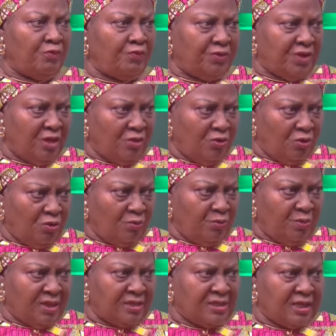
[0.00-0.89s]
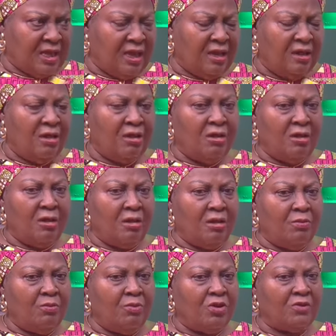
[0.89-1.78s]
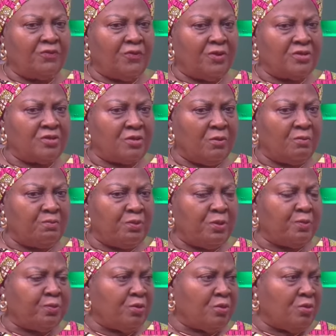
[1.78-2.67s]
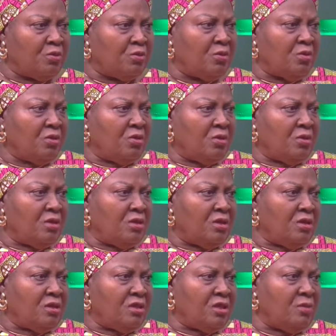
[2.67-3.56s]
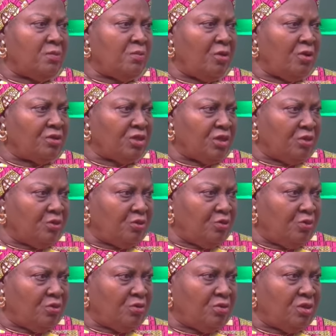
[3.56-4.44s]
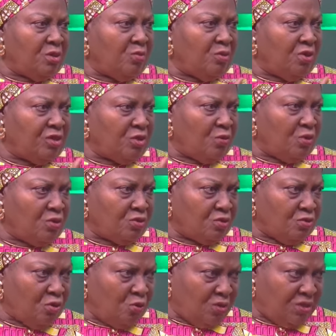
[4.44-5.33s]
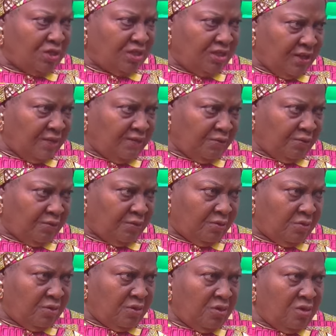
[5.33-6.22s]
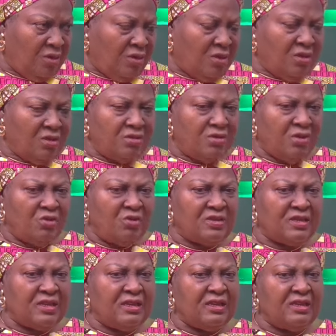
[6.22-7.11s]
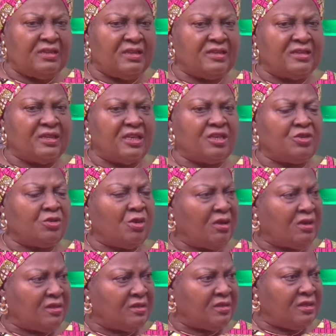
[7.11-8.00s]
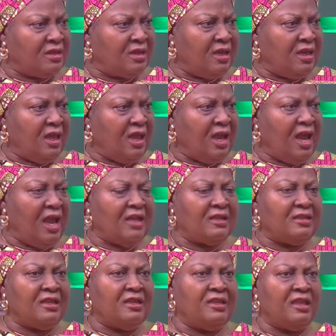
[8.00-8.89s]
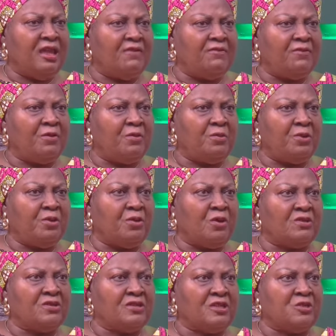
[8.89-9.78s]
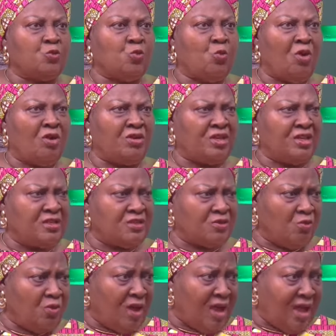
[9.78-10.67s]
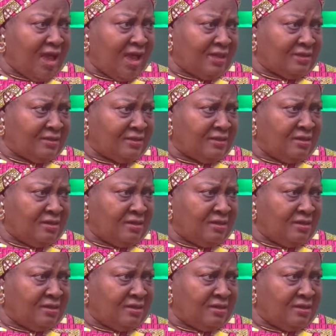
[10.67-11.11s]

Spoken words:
fear God better. But for some people, the more they grow, the more they want to go with the devil. So you see, it is a choice. And the devil, because he's working so hard